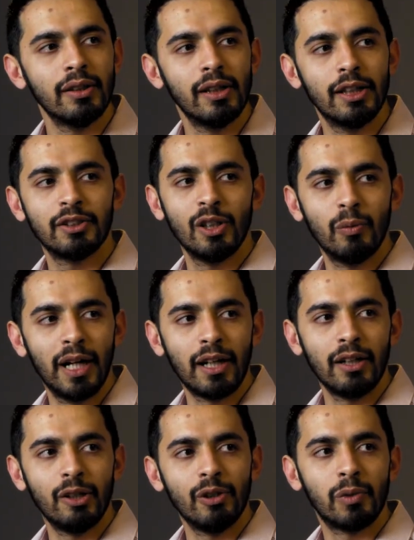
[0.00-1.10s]
Let's go back
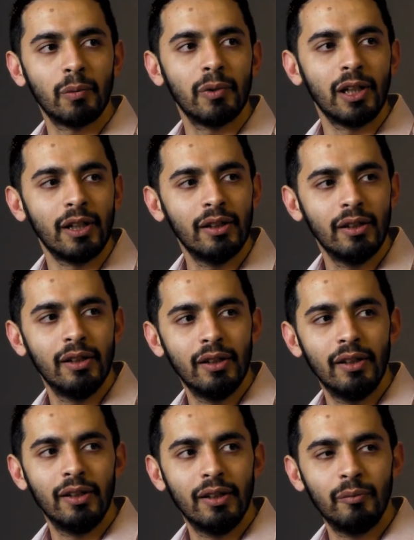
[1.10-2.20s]
and do it properly,
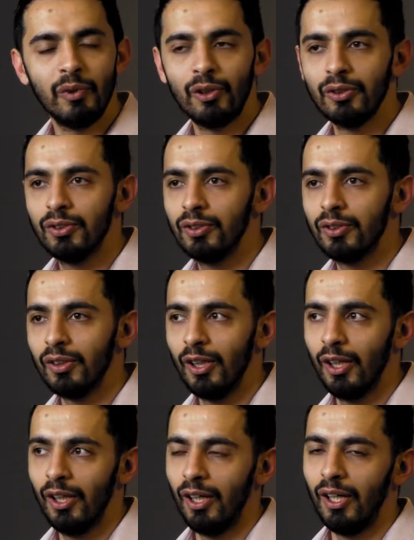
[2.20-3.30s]
because
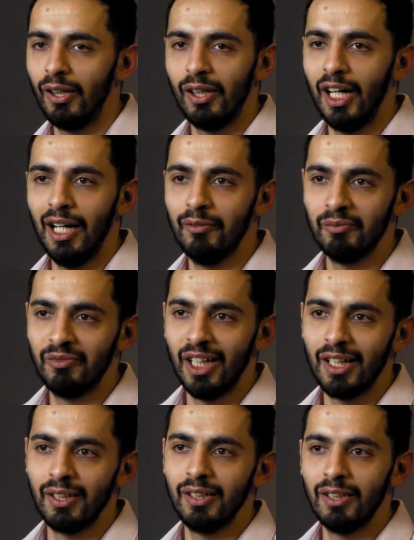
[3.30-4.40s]
I haven't
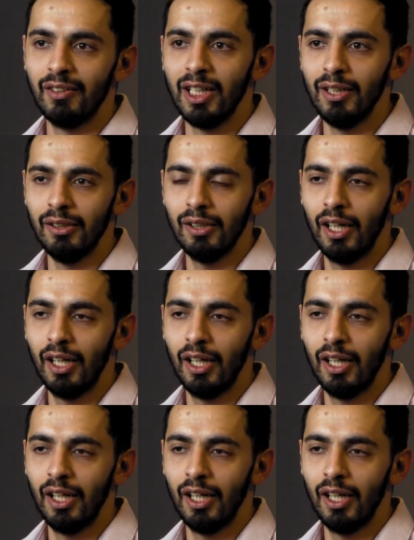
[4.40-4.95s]
done a degree.